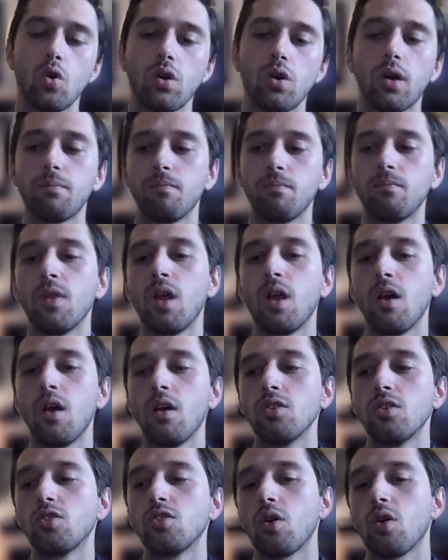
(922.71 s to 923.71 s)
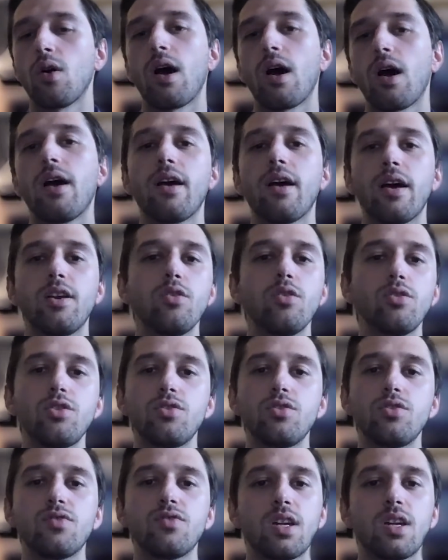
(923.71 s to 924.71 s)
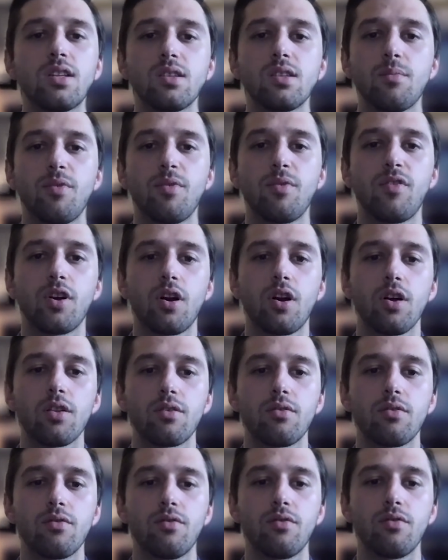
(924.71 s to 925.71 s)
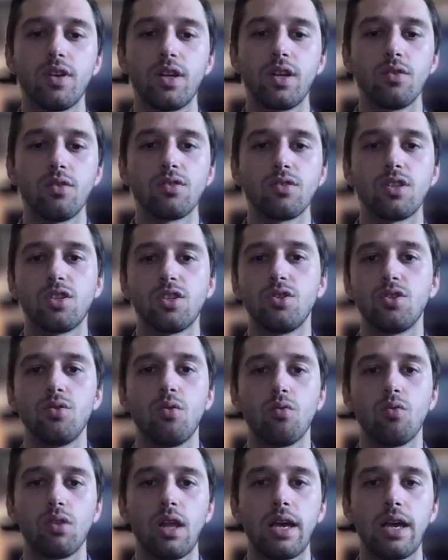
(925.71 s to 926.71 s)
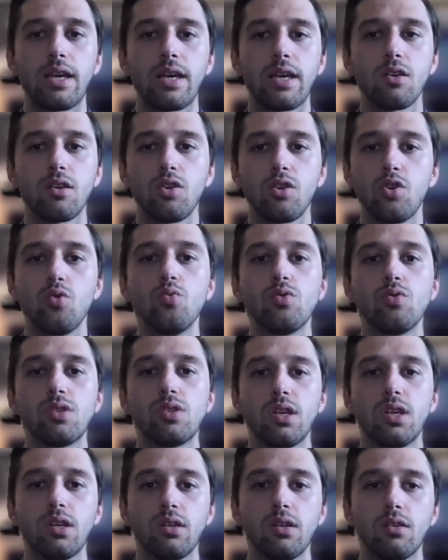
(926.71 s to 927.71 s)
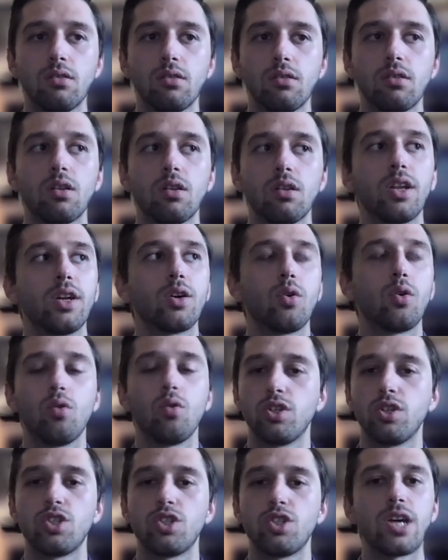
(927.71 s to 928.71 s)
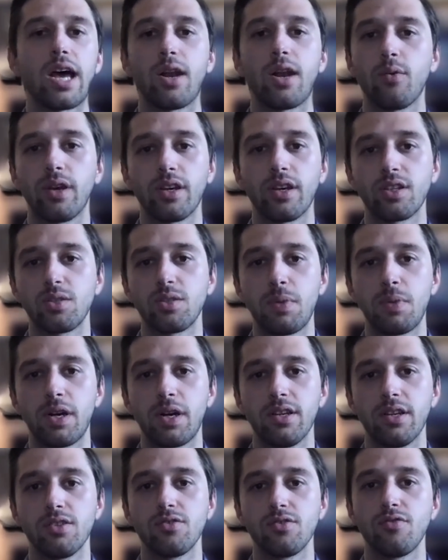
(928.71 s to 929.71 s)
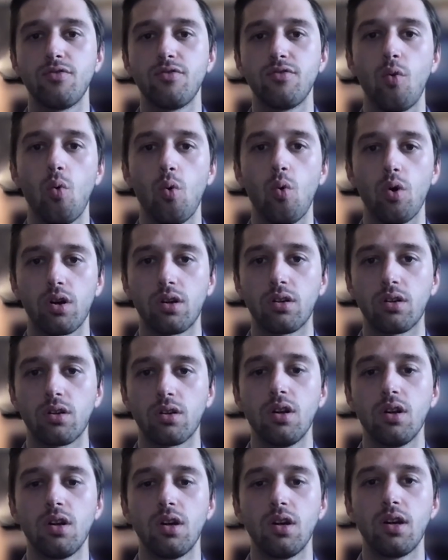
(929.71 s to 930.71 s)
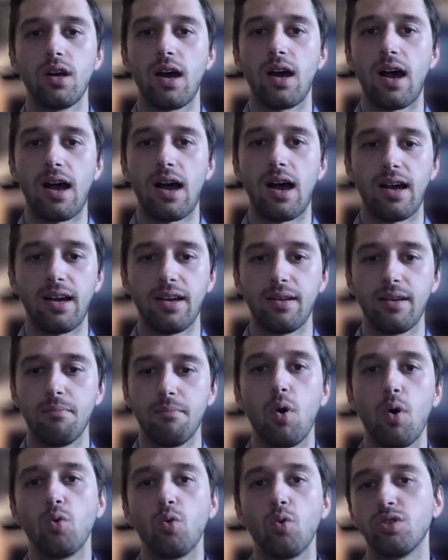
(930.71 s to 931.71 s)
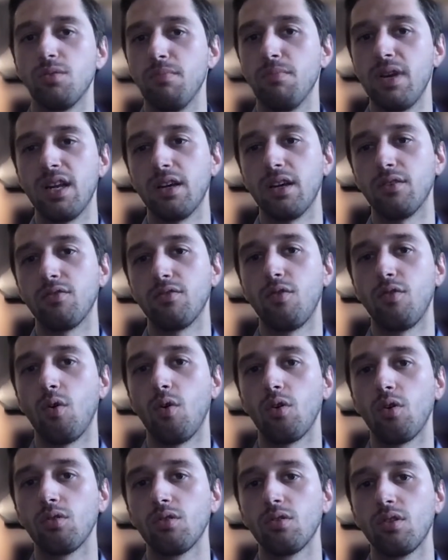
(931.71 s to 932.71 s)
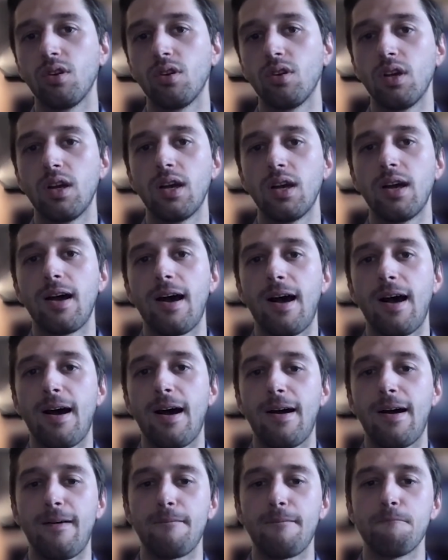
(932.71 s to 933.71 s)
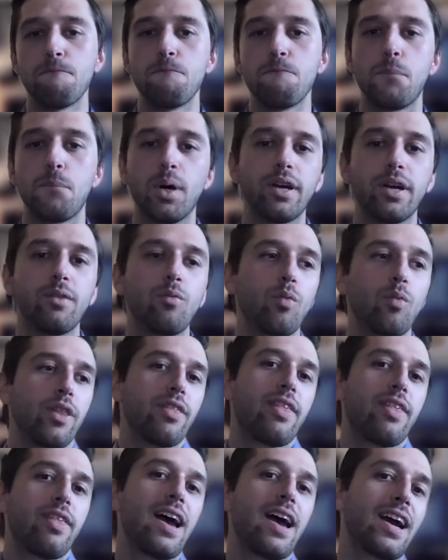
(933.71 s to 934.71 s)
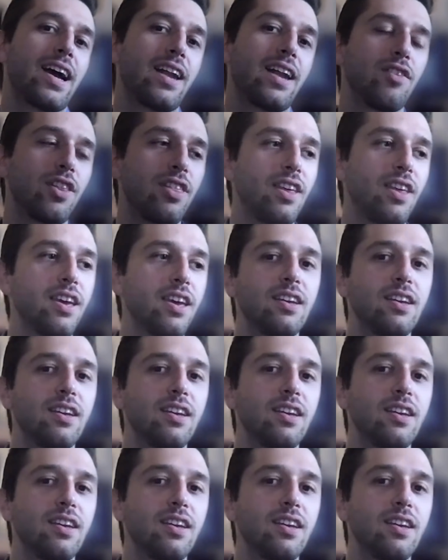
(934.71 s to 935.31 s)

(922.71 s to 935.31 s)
Okay. So I, I, know that you've said in some of your other videos that you don't like using clinical and shadowing experience for uh, most meaningful um, but with that kind of a